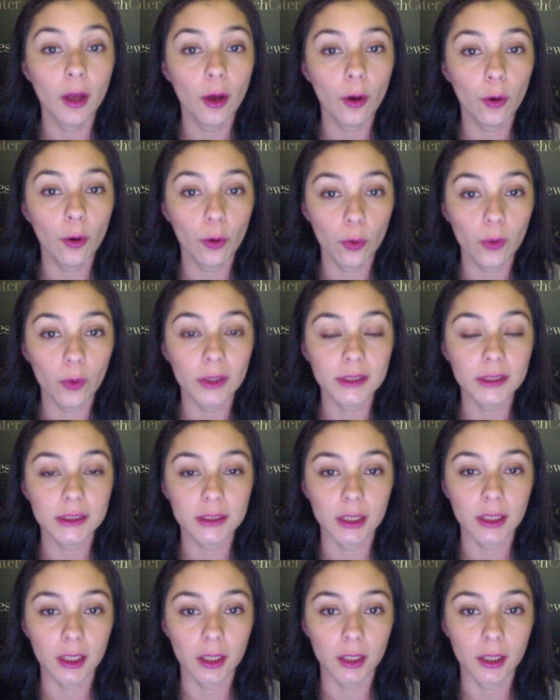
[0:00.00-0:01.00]
who was
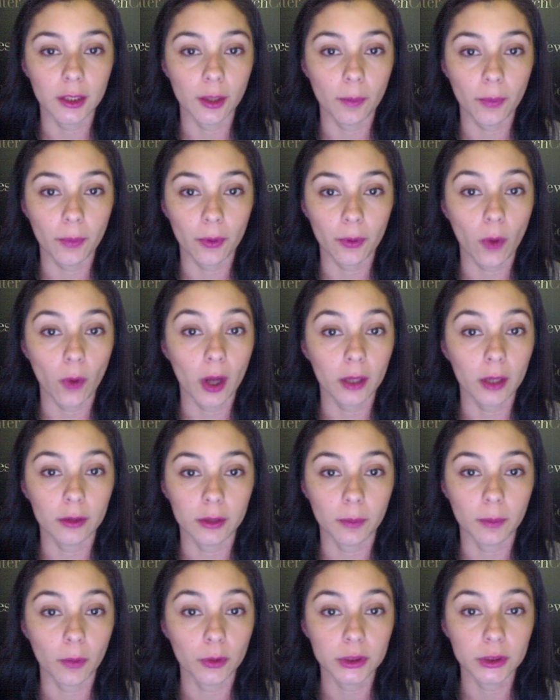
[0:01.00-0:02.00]
the number one or
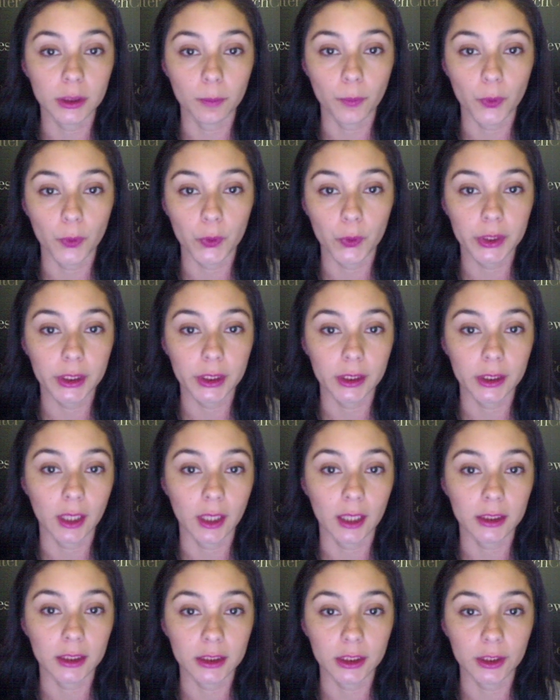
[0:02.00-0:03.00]
the most important
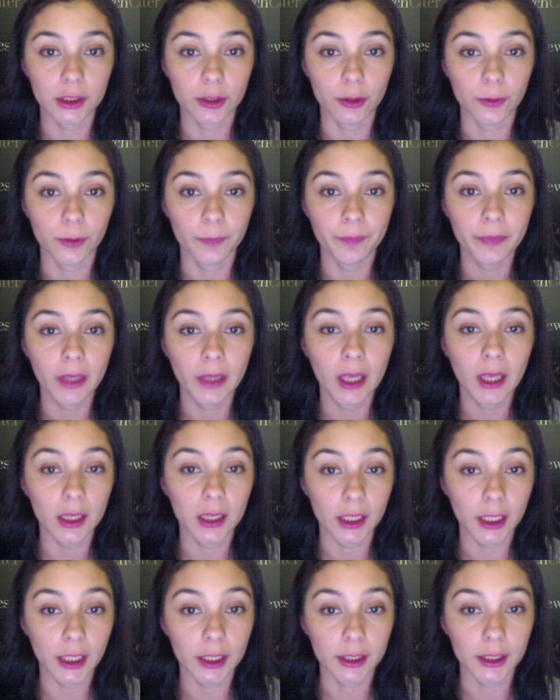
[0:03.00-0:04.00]
Latino
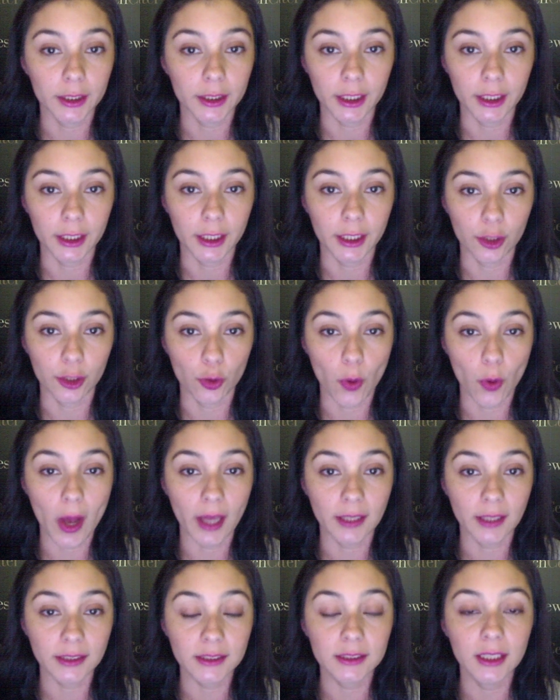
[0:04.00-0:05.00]
leader in the
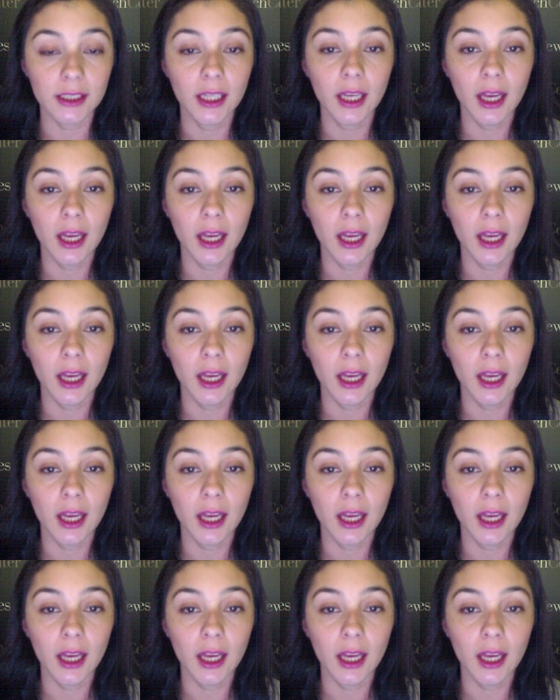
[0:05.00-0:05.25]
U.S.